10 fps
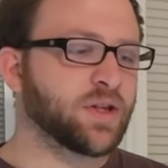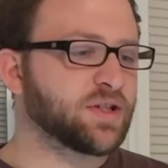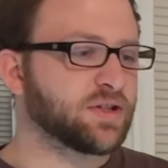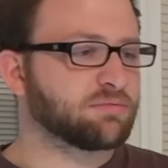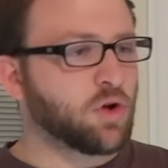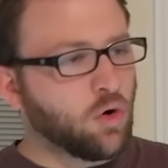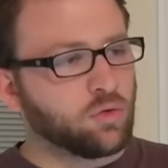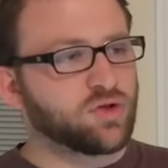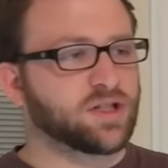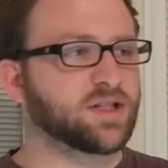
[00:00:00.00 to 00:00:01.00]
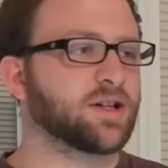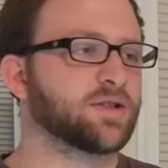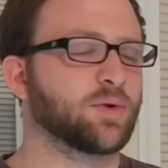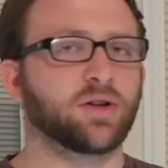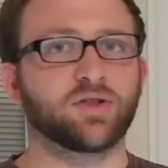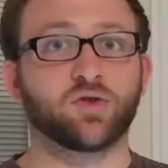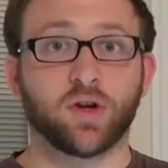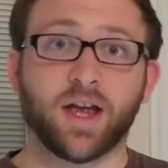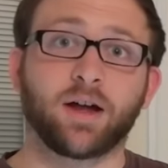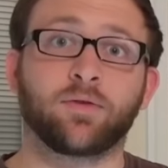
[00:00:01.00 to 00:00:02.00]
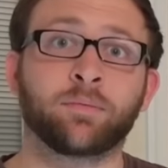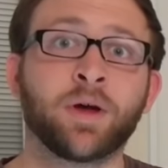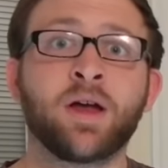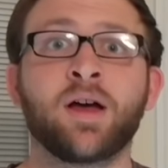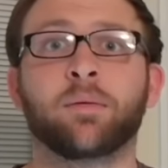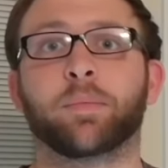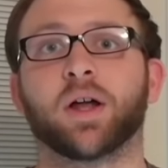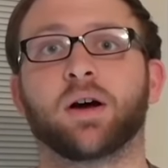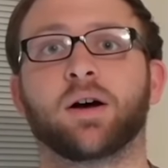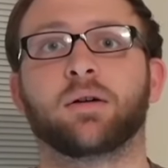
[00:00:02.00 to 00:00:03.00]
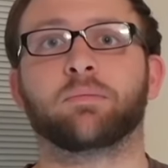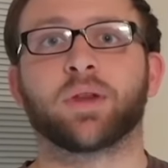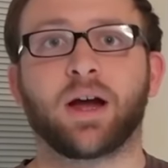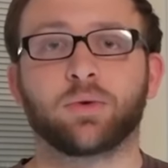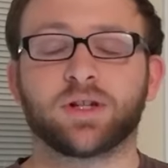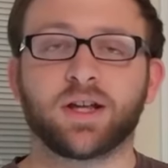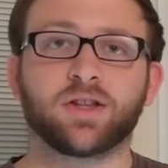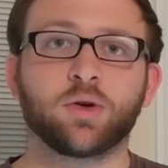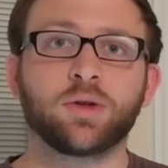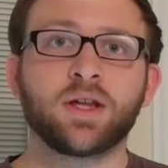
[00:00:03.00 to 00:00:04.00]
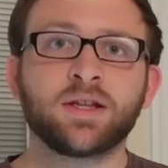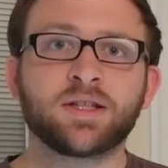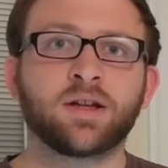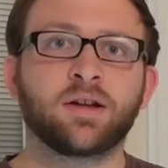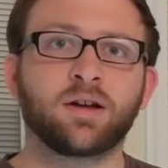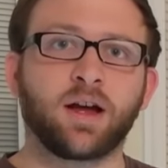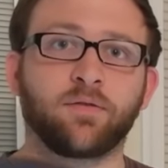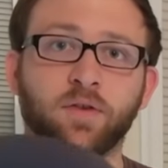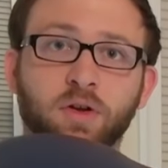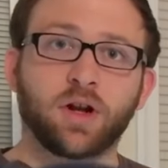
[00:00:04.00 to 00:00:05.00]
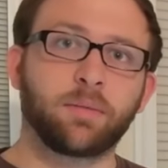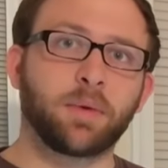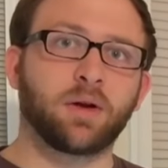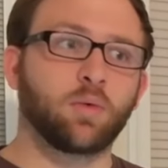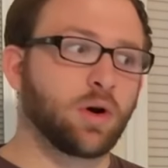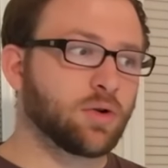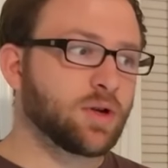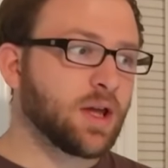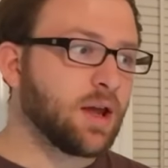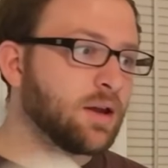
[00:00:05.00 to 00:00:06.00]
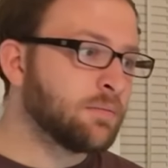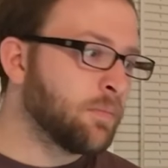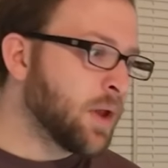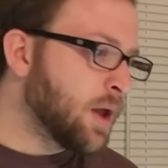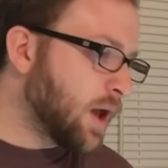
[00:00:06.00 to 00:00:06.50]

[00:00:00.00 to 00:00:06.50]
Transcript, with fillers: This is cold just because we also drink out of them, but I would take two of these, I fill it up in a watering can,